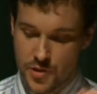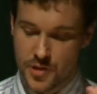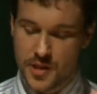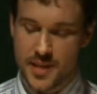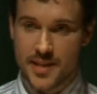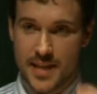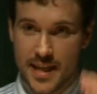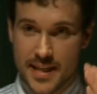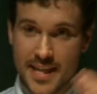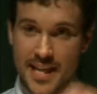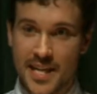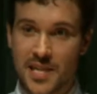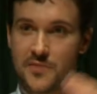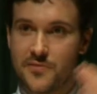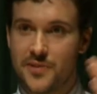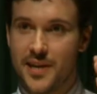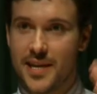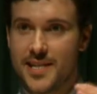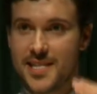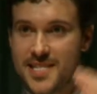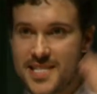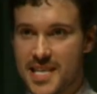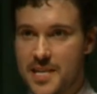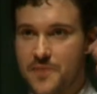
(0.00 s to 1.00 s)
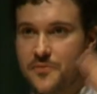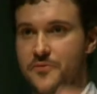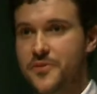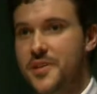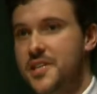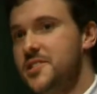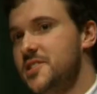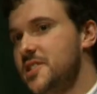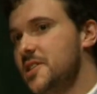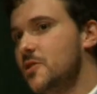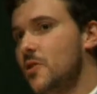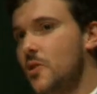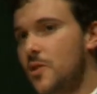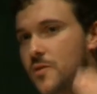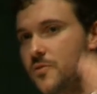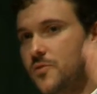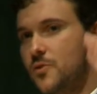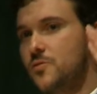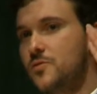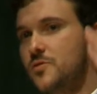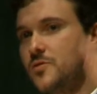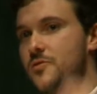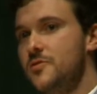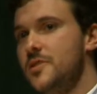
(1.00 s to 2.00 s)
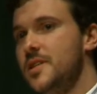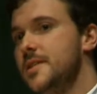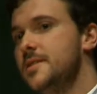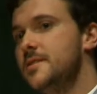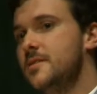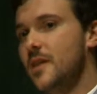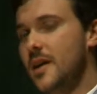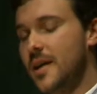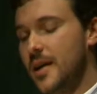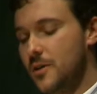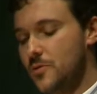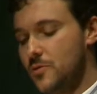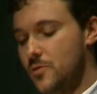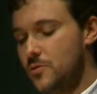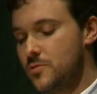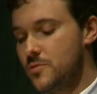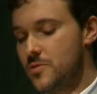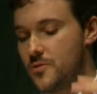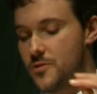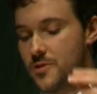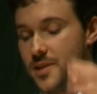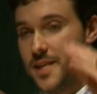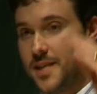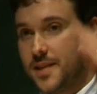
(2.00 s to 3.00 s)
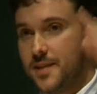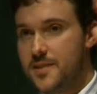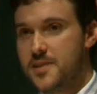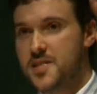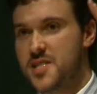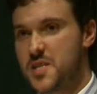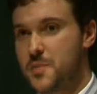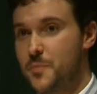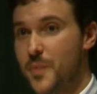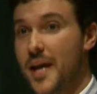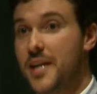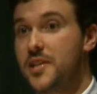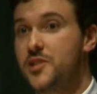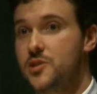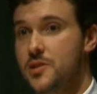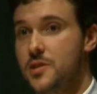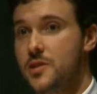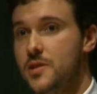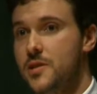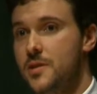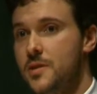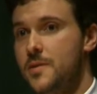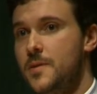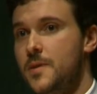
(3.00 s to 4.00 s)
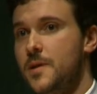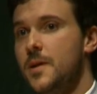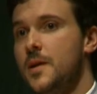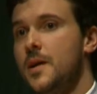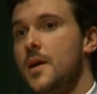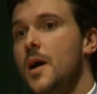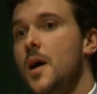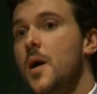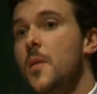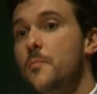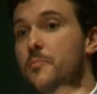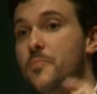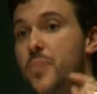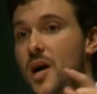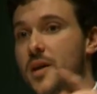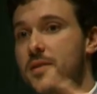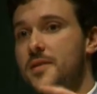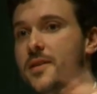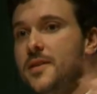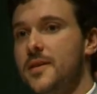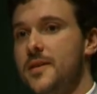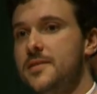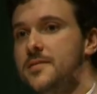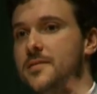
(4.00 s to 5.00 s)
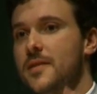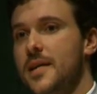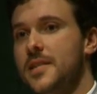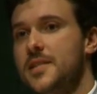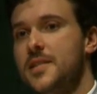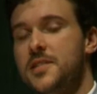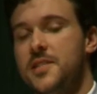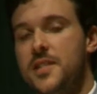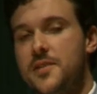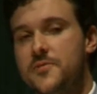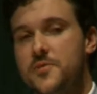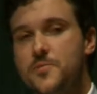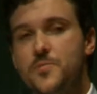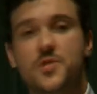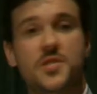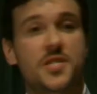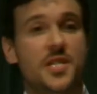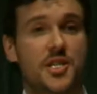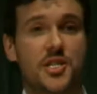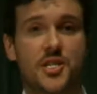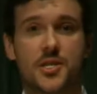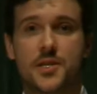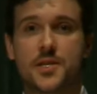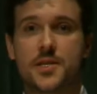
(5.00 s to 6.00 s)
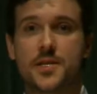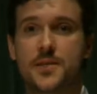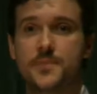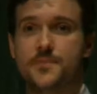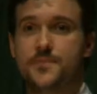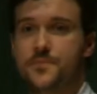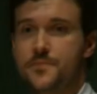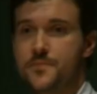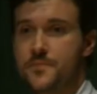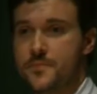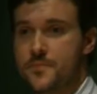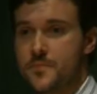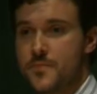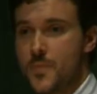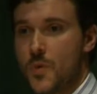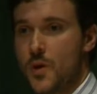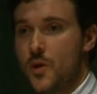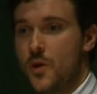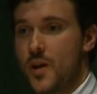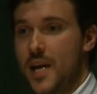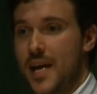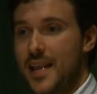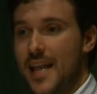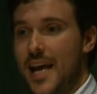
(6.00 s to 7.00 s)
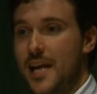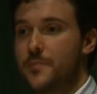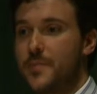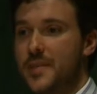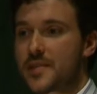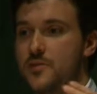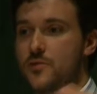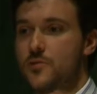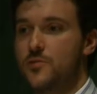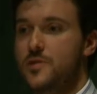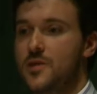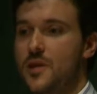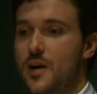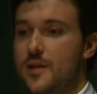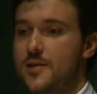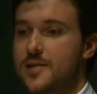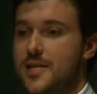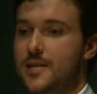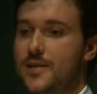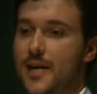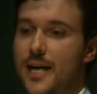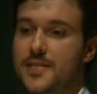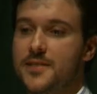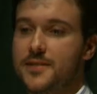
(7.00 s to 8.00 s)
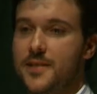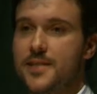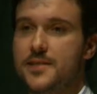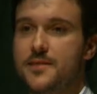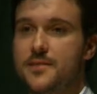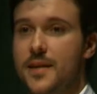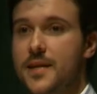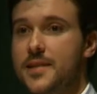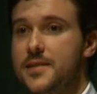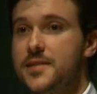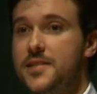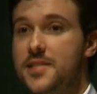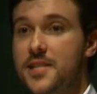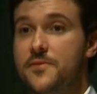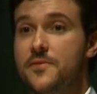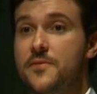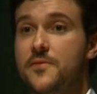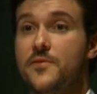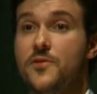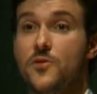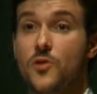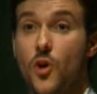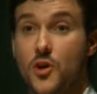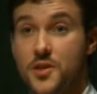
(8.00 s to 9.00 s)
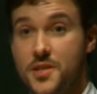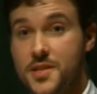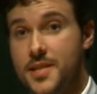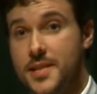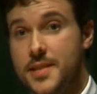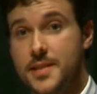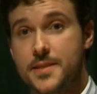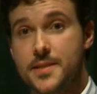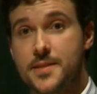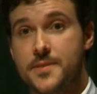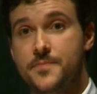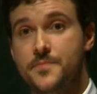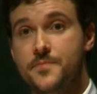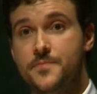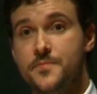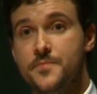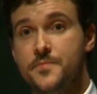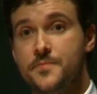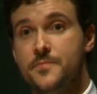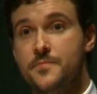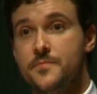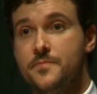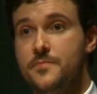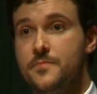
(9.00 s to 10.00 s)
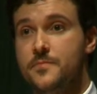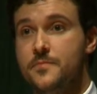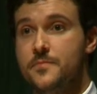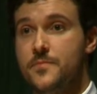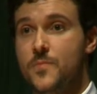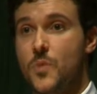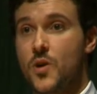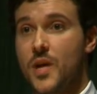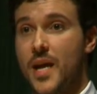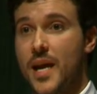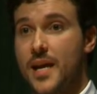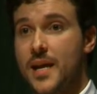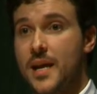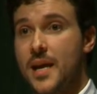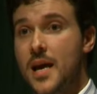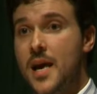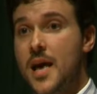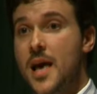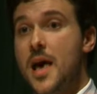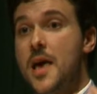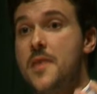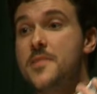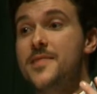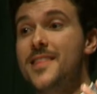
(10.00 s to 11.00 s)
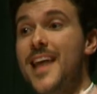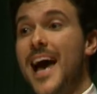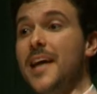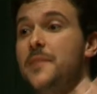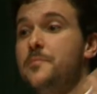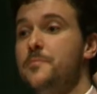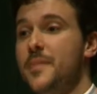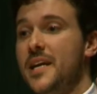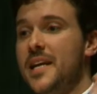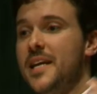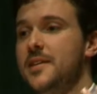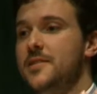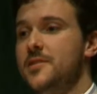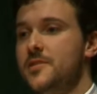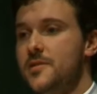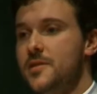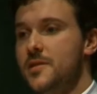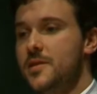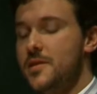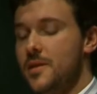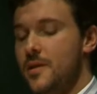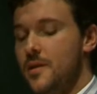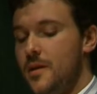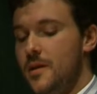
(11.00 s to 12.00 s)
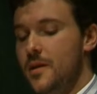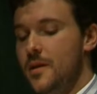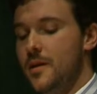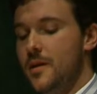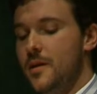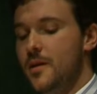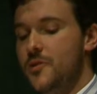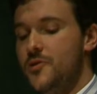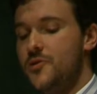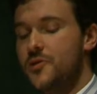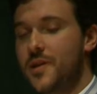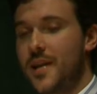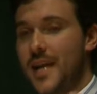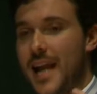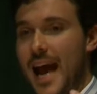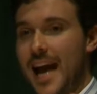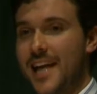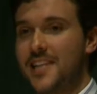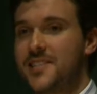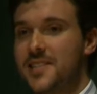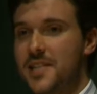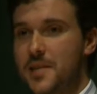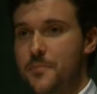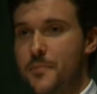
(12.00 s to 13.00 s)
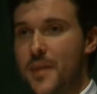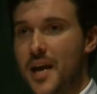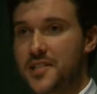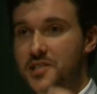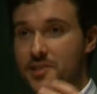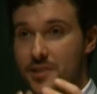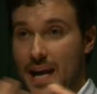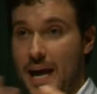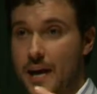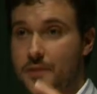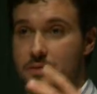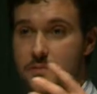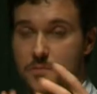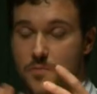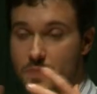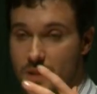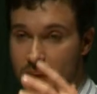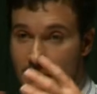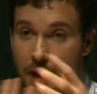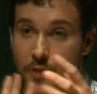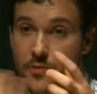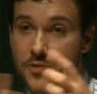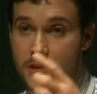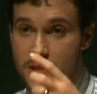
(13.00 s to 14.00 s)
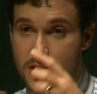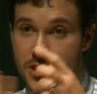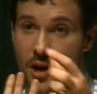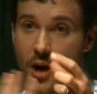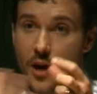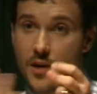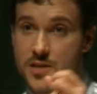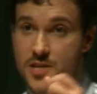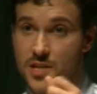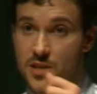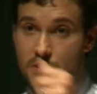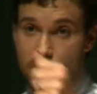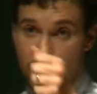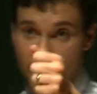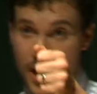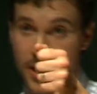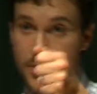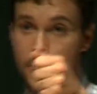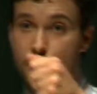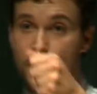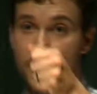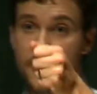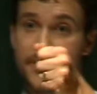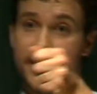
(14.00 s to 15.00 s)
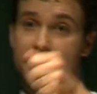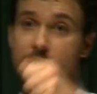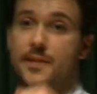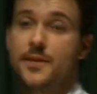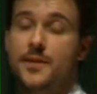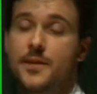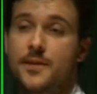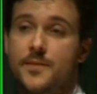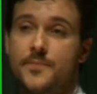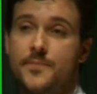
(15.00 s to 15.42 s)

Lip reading: you can identify the same feature in all of those three spectra, but they're at slightly different positions. Okay, that means those stars are actually at slightly different velocities. Okay, that means you can actually measure how the stars are moving.